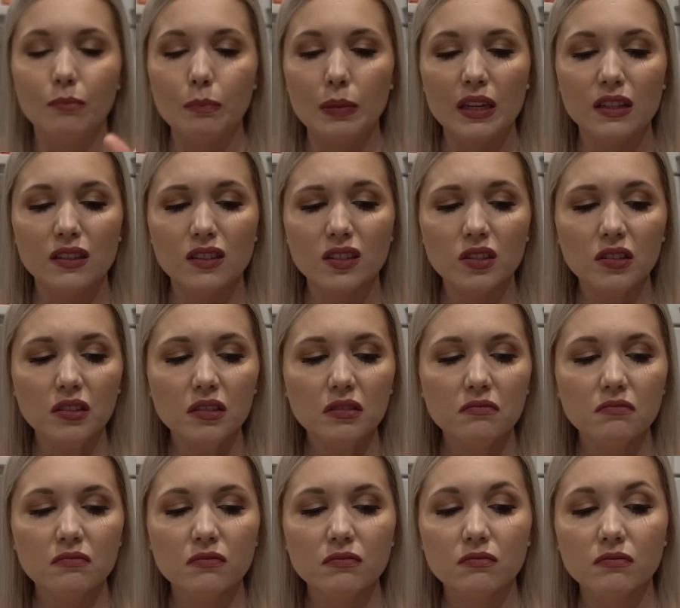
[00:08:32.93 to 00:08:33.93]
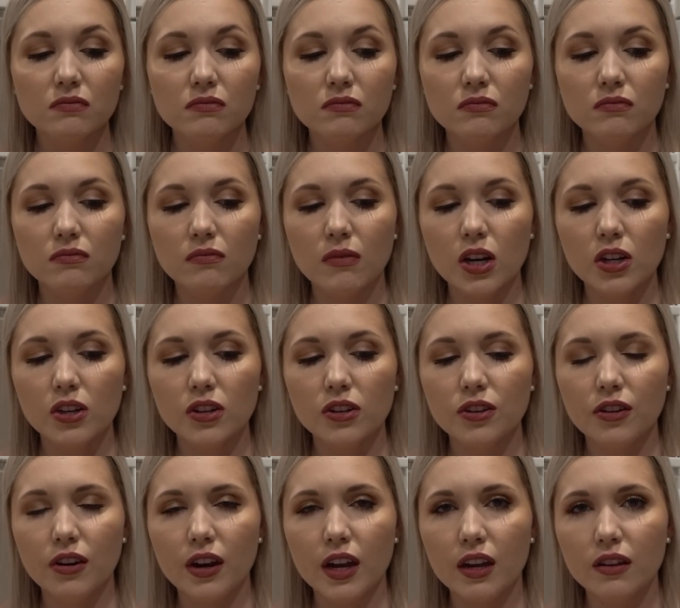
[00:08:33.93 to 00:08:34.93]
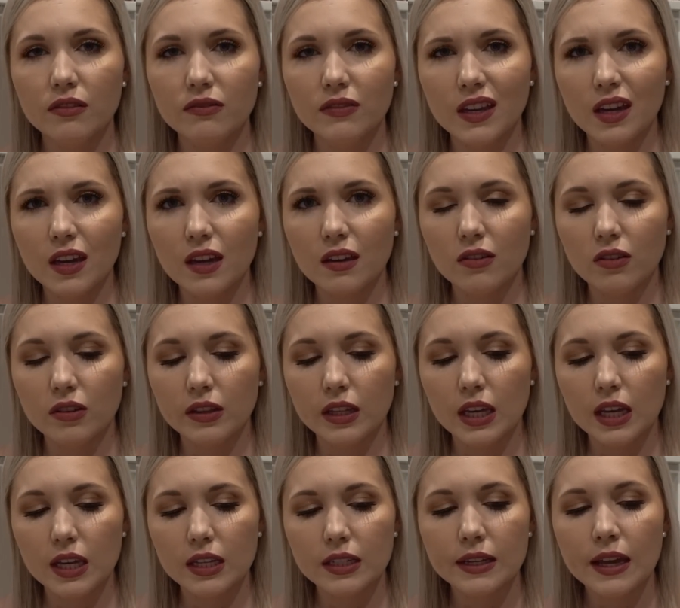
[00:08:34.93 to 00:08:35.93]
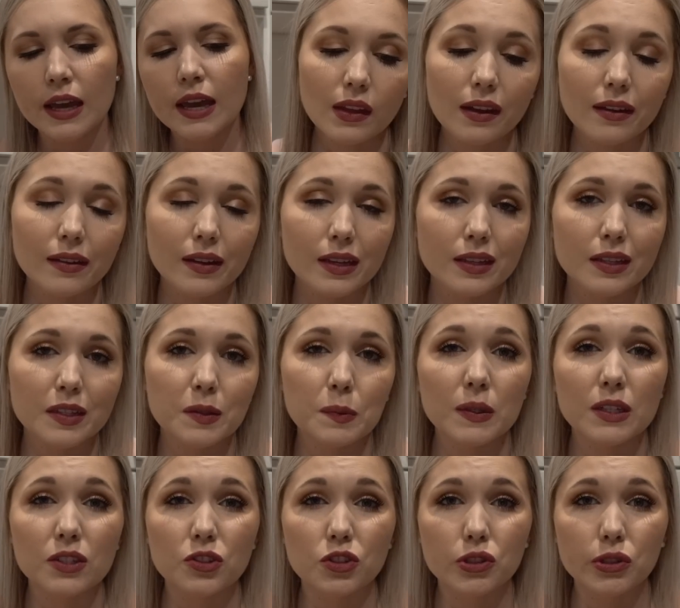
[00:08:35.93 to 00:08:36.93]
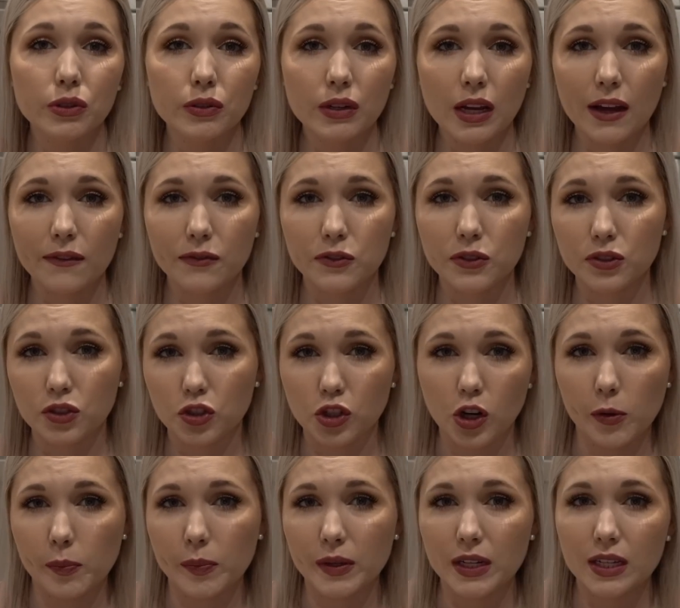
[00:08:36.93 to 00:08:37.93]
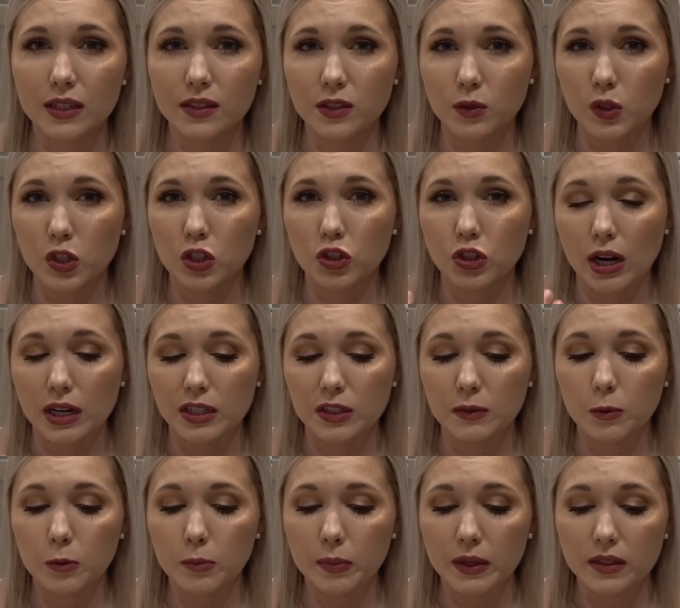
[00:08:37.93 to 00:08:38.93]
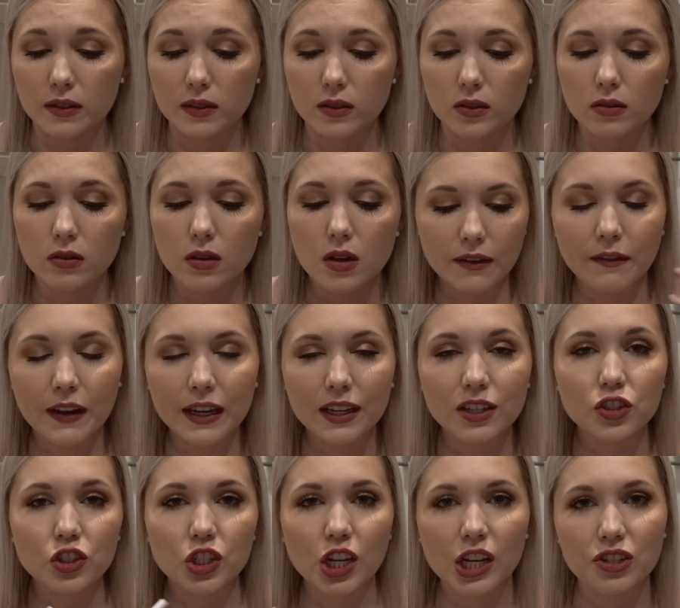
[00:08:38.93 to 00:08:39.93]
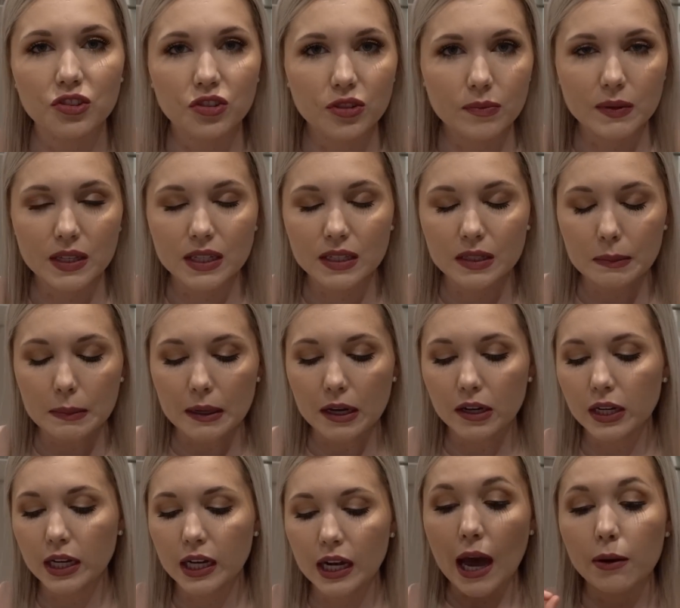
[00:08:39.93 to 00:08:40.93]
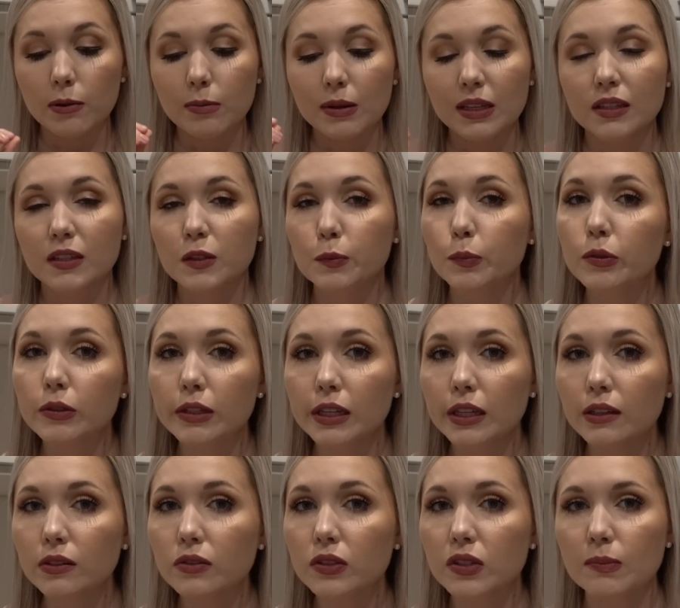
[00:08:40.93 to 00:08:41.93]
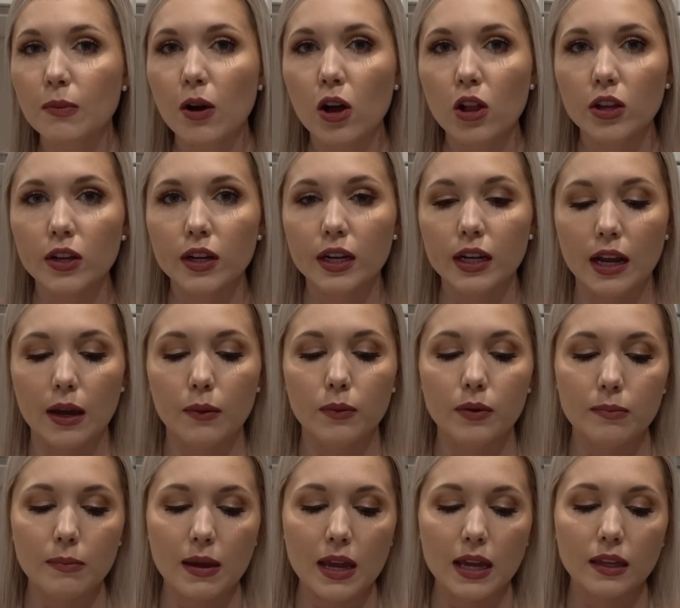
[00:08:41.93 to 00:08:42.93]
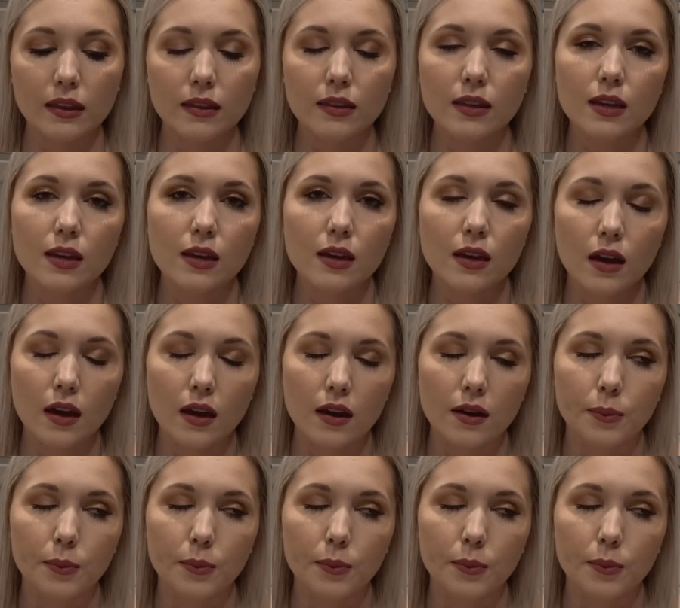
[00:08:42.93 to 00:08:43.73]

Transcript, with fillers: pencil marker crayon thing on the end. I like this because you don't have to sharpen it. It's a retractable pencil. If I could change some things about it, I would make the spoolie a little smaller, and I would make the